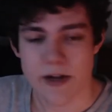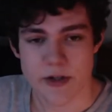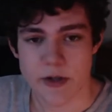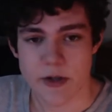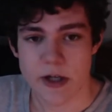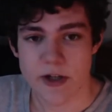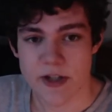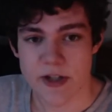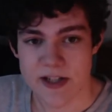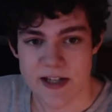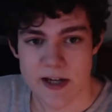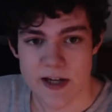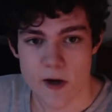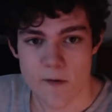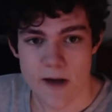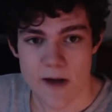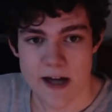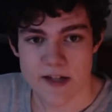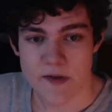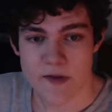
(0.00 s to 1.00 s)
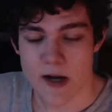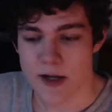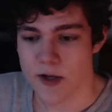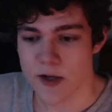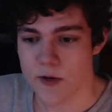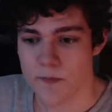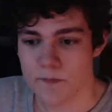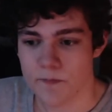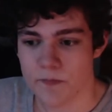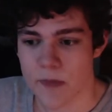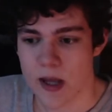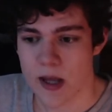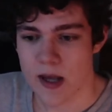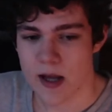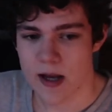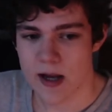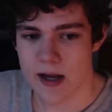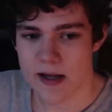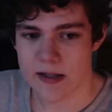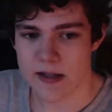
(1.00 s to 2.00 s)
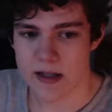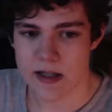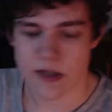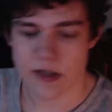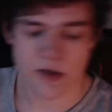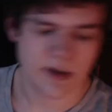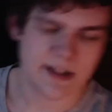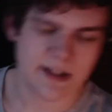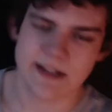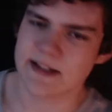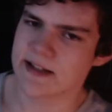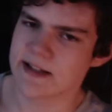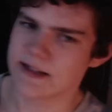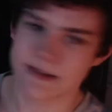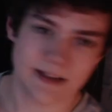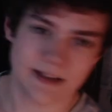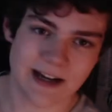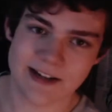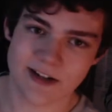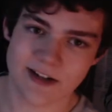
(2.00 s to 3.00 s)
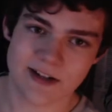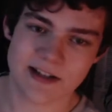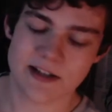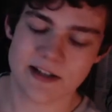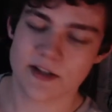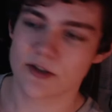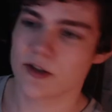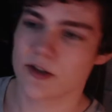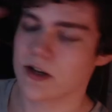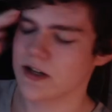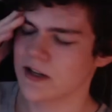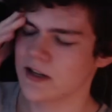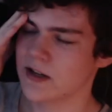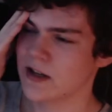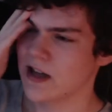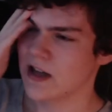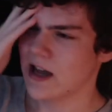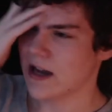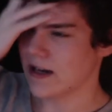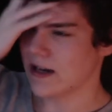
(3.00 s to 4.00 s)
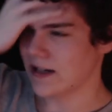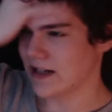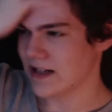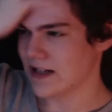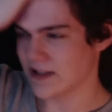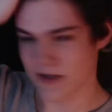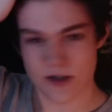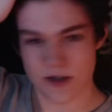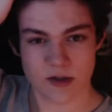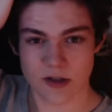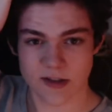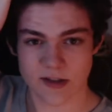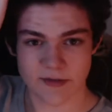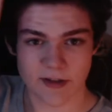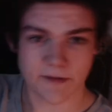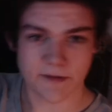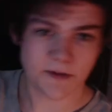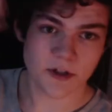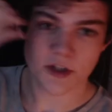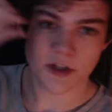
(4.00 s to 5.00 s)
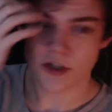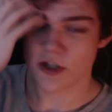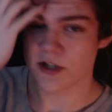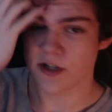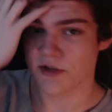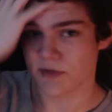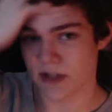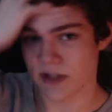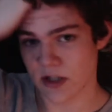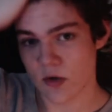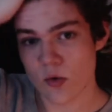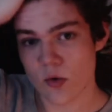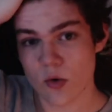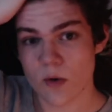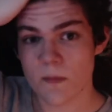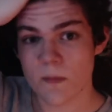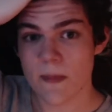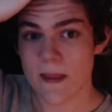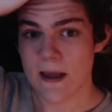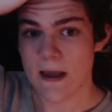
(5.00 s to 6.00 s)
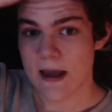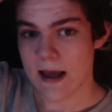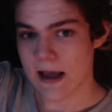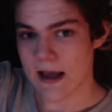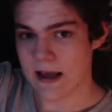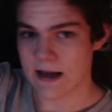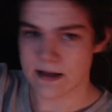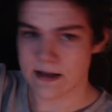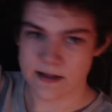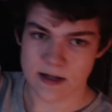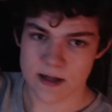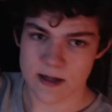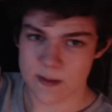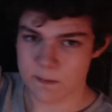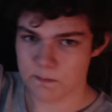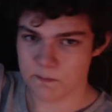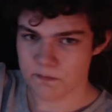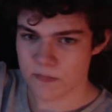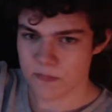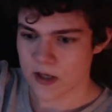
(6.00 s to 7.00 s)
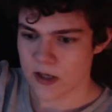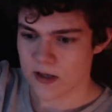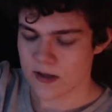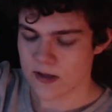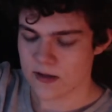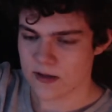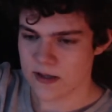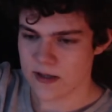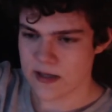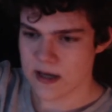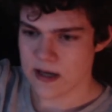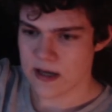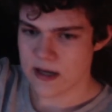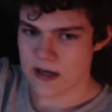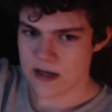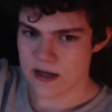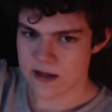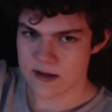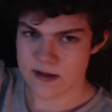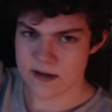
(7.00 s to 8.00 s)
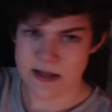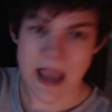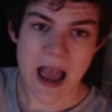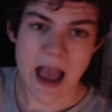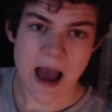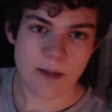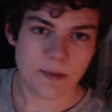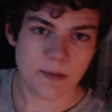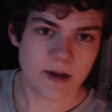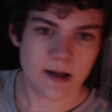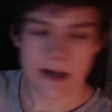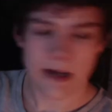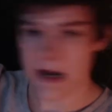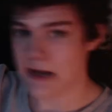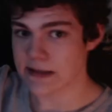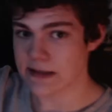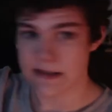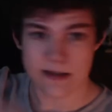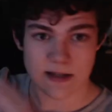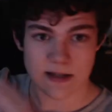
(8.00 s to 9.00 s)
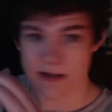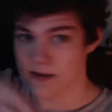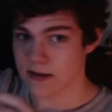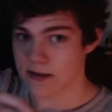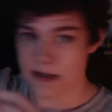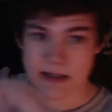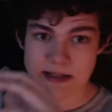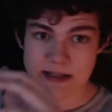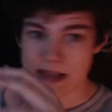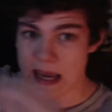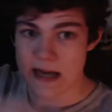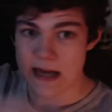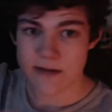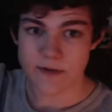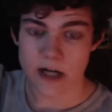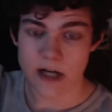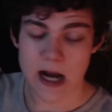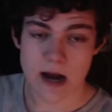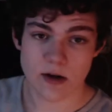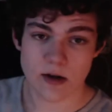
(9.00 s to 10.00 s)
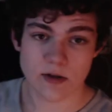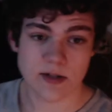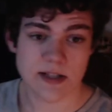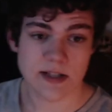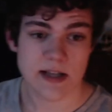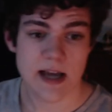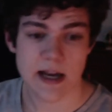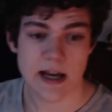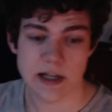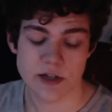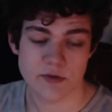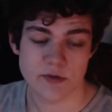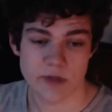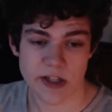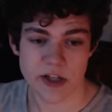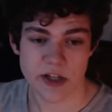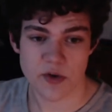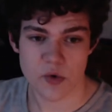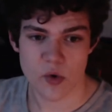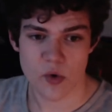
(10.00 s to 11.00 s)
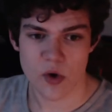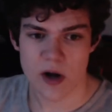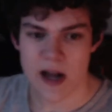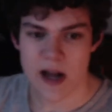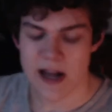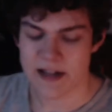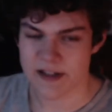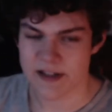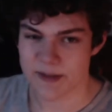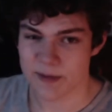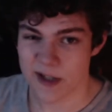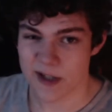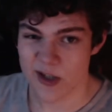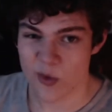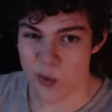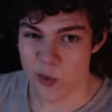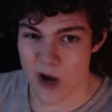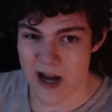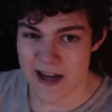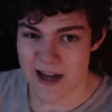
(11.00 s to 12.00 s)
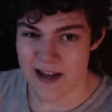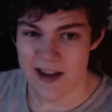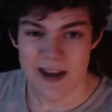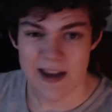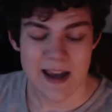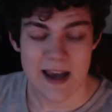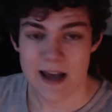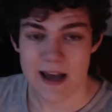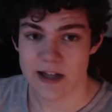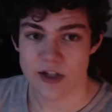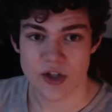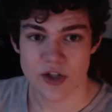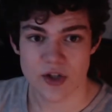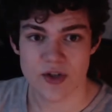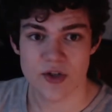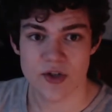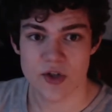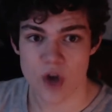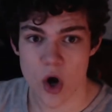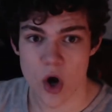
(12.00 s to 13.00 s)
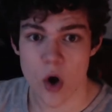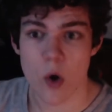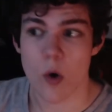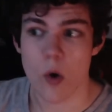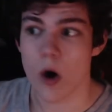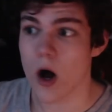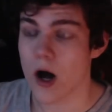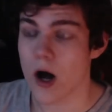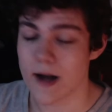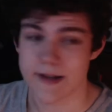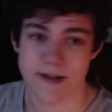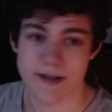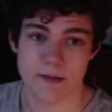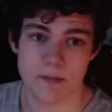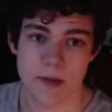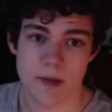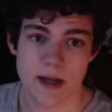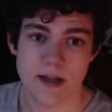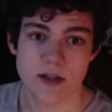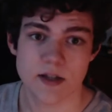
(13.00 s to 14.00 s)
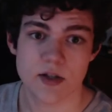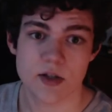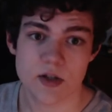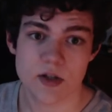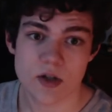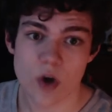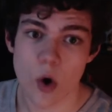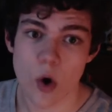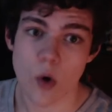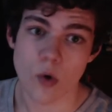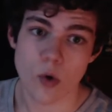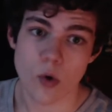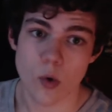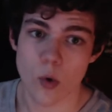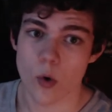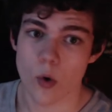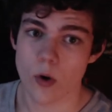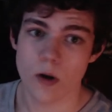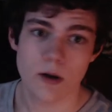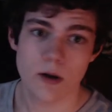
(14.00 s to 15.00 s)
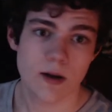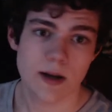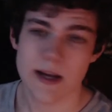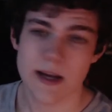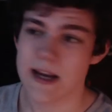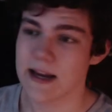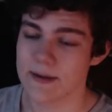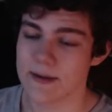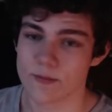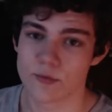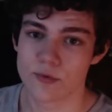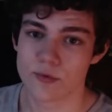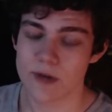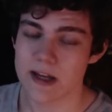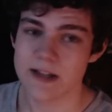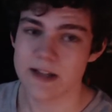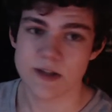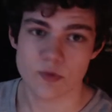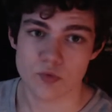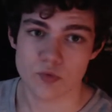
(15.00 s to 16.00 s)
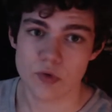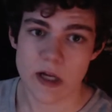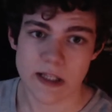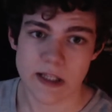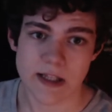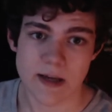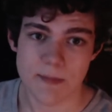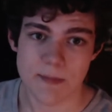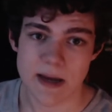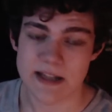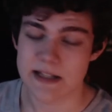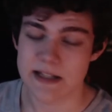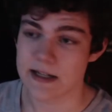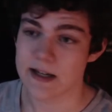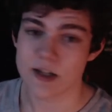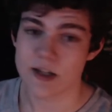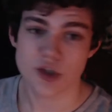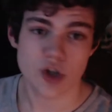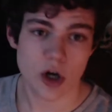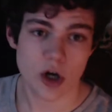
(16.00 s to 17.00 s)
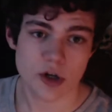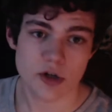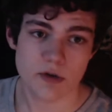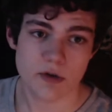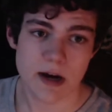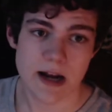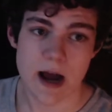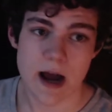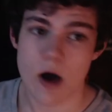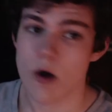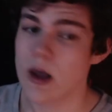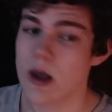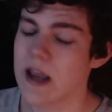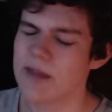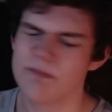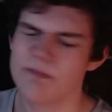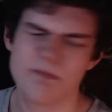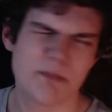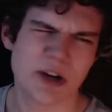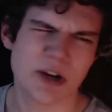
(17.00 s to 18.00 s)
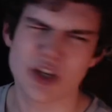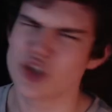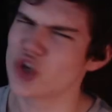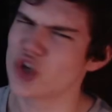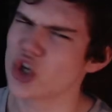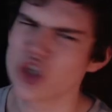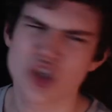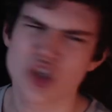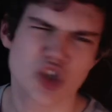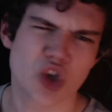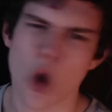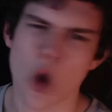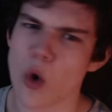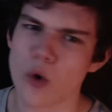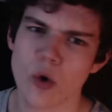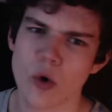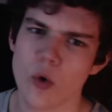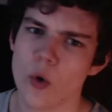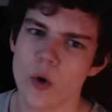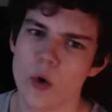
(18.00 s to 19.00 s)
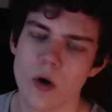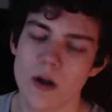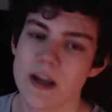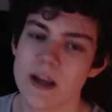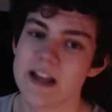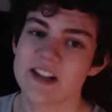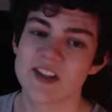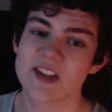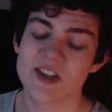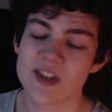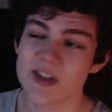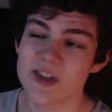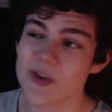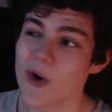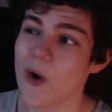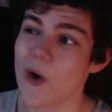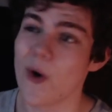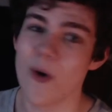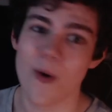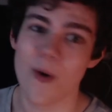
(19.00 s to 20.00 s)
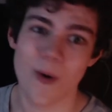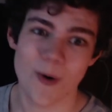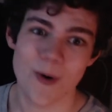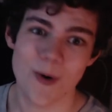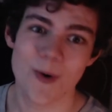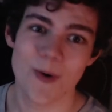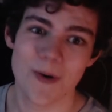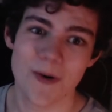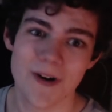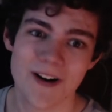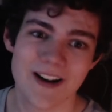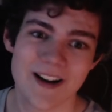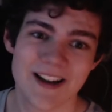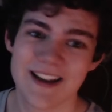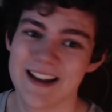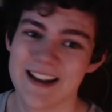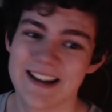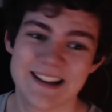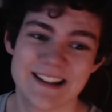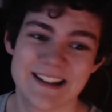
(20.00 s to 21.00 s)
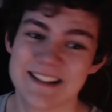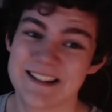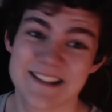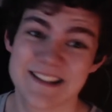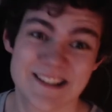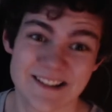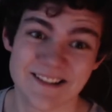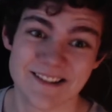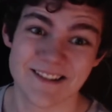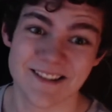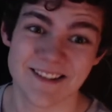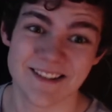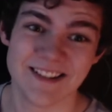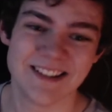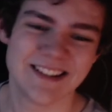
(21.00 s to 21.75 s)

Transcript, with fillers: So we got this Ecovacs vacuum, and uh, it totally has this lidar sensor on it, and it gets under all of our furniture. It's really cool, and um, the uh, the app has this like scan of your house, and it's really cool. And it's pretty quiet, and it's just so awesome. It's so cool. It, it's really amazing. It's charging right now, but it's just so cool. It's so cool. It's so cool.